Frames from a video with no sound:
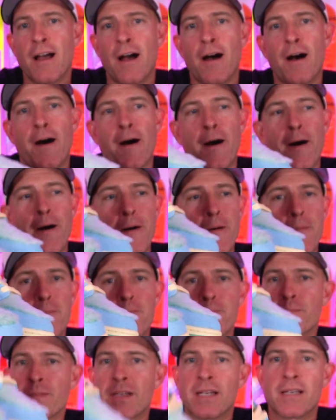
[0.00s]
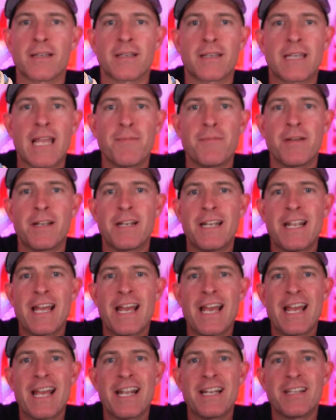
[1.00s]
Came in
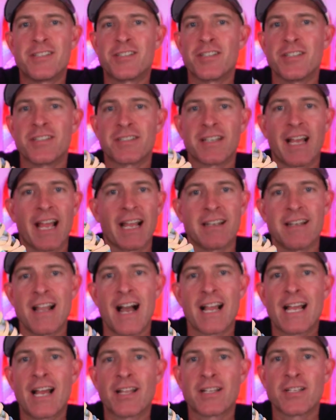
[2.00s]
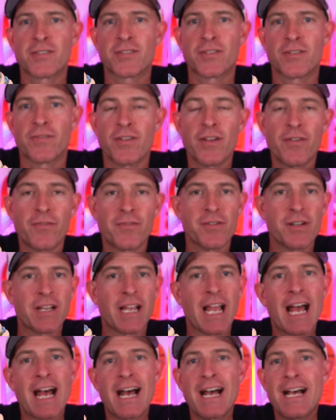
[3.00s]
today to just like knock out this review for you
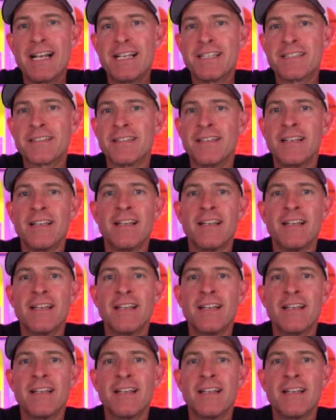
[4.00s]
guys.